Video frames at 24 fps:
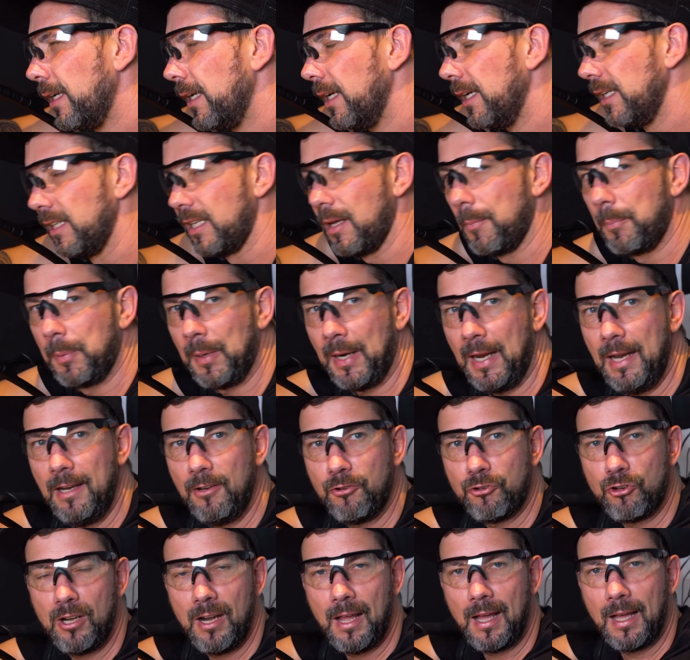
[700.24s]
The
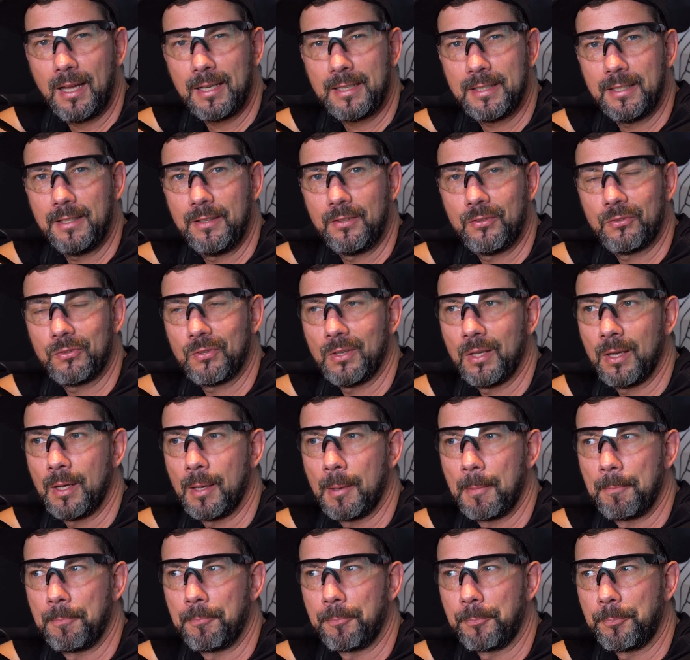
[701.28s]
recoil is
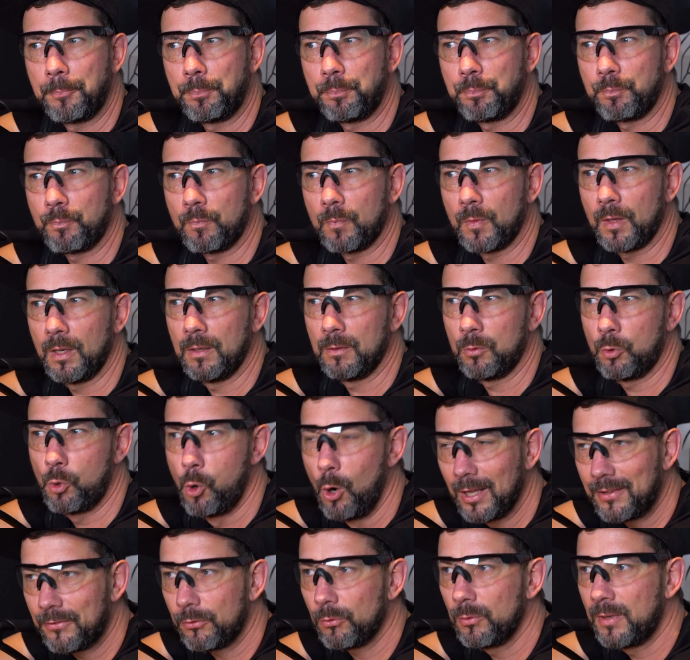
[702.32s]
short but
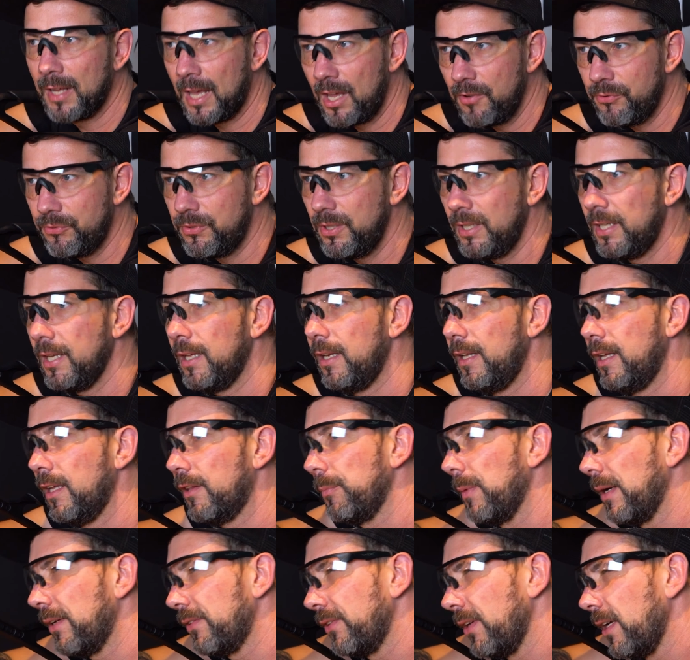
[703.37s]
strong, I'd say.
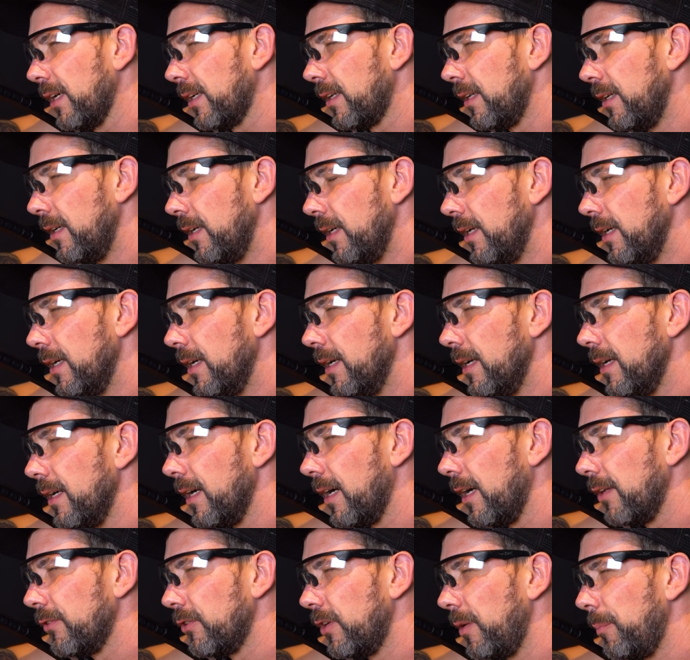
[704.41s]
It
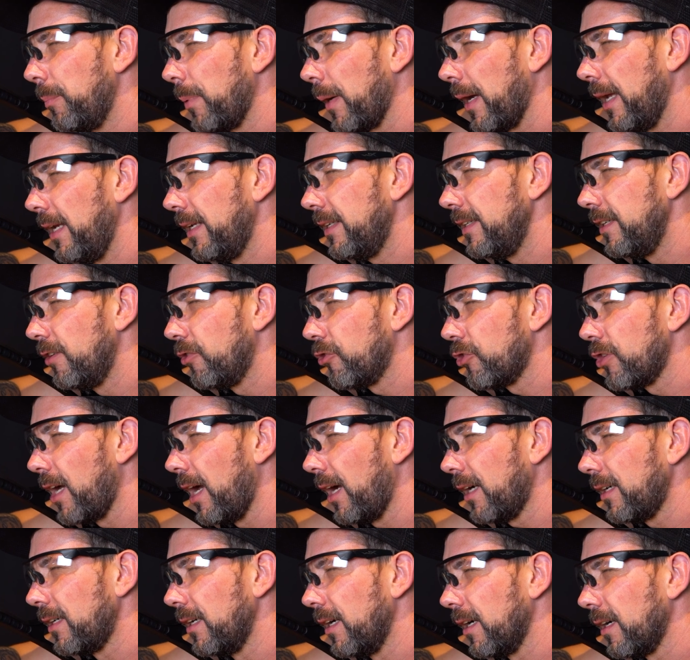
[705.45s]
doesn't kick
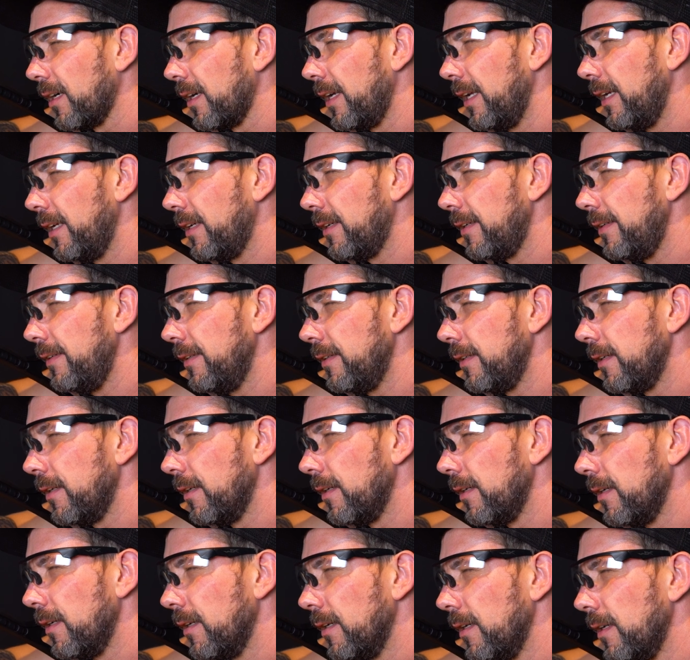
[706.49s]
backwards too much,
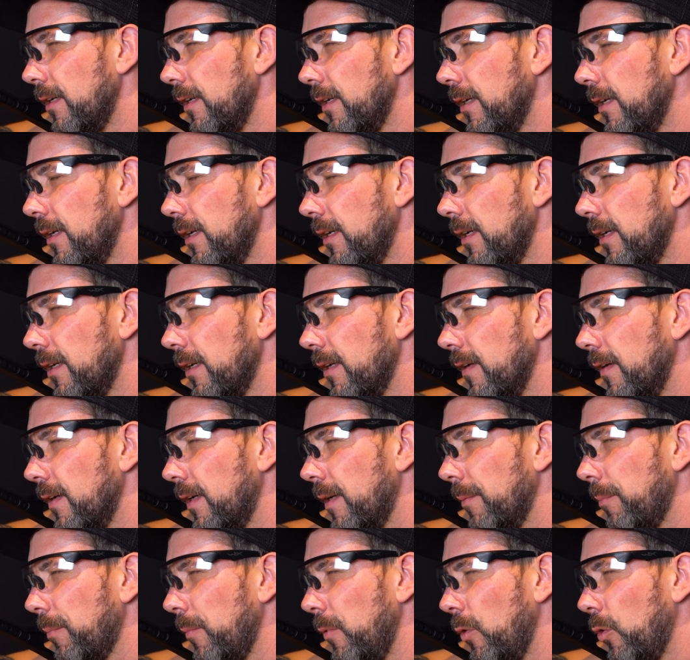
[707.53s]
just a
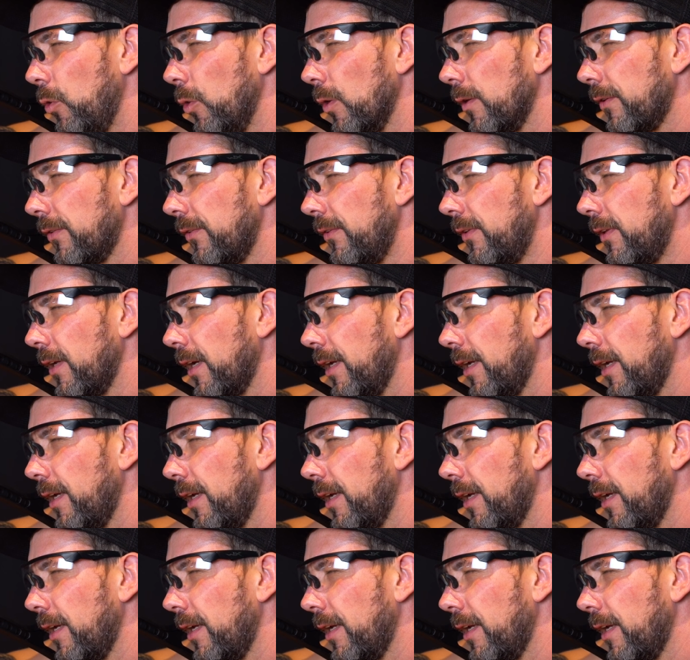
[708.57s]
short kick.